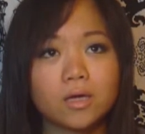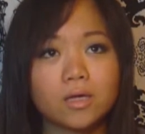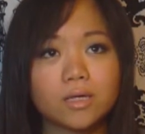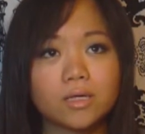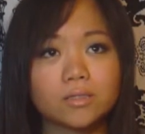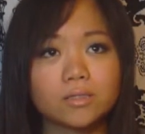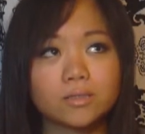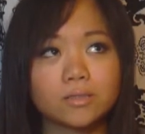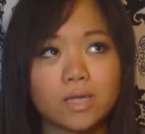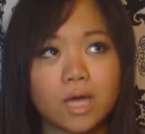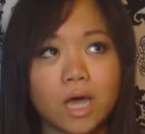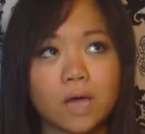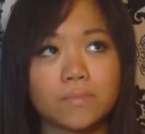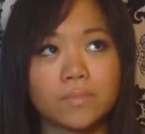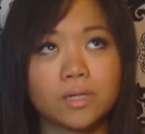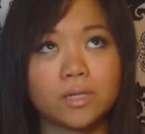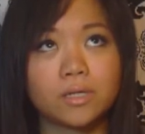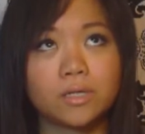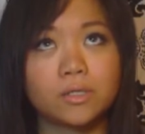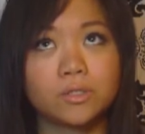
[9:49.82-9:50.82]
is this
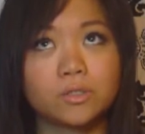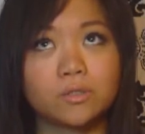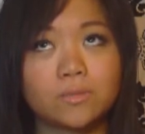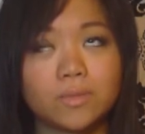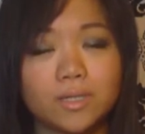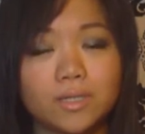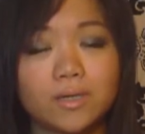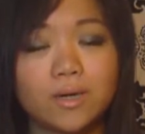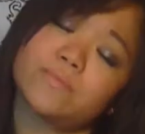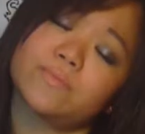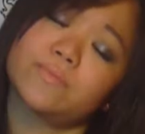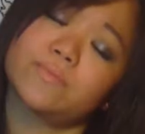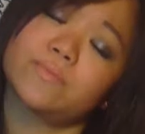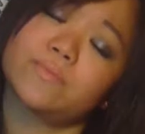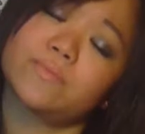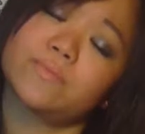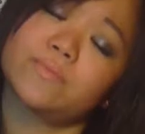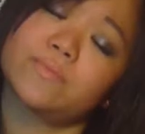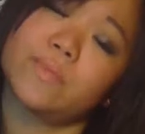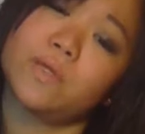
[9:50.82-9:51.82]
happening to me?
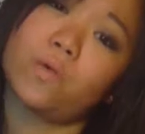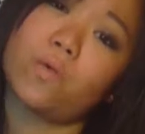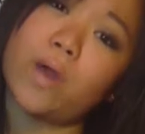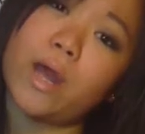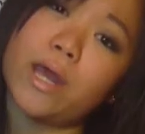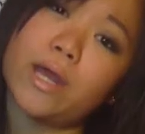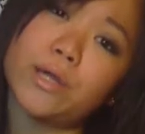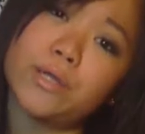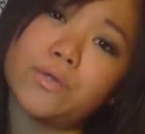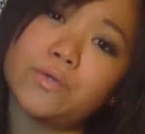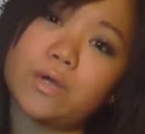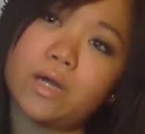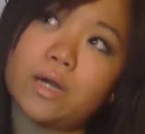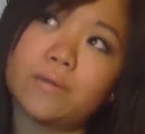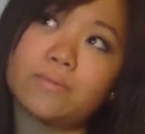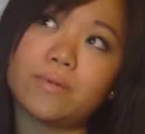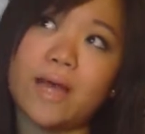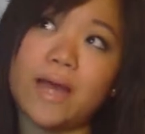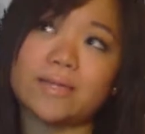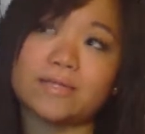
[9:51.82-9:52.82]
Questions me. Why are you
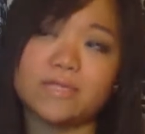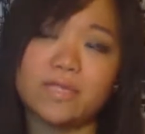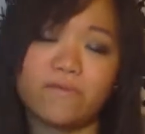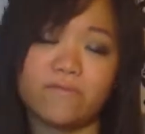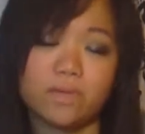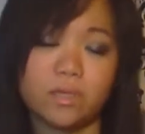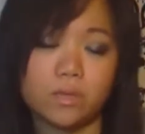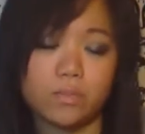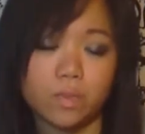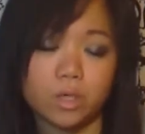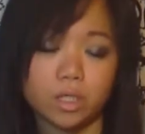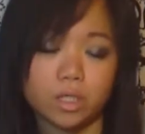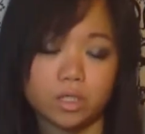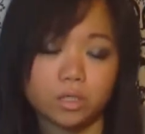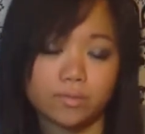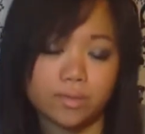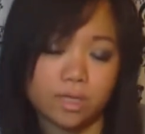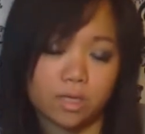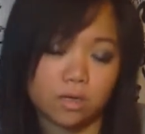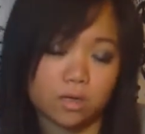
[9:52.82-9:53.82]
up at 7 in the morning
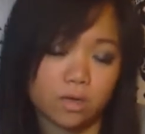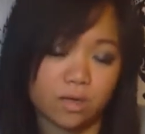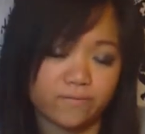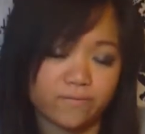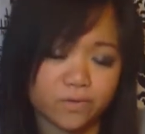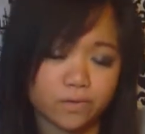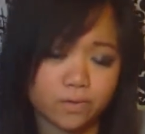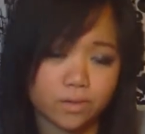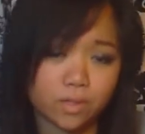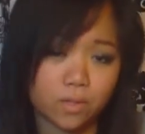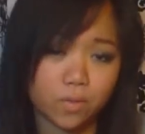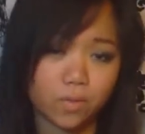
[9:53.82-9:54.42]
to play Call of Duty?